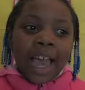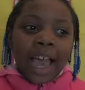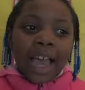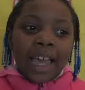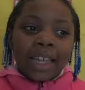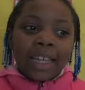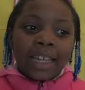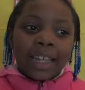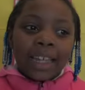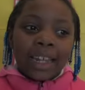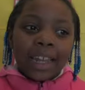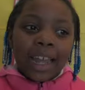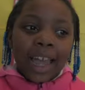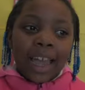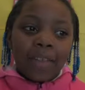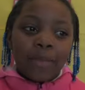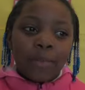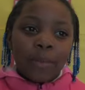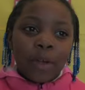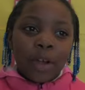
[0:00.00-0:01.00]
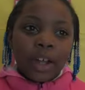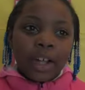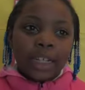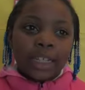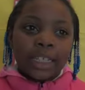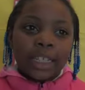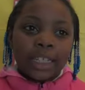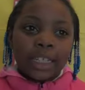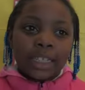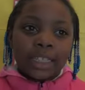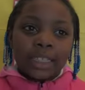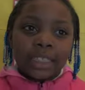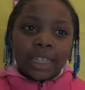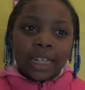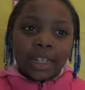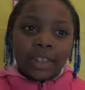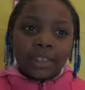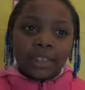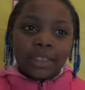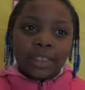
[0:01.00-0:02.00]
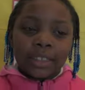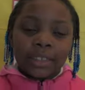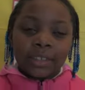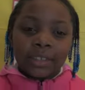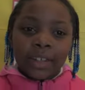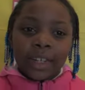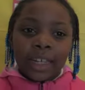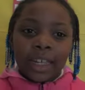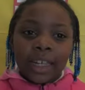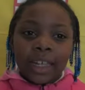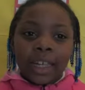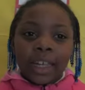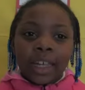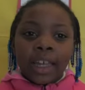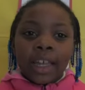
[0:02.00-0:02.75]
I can have more ideas down to write.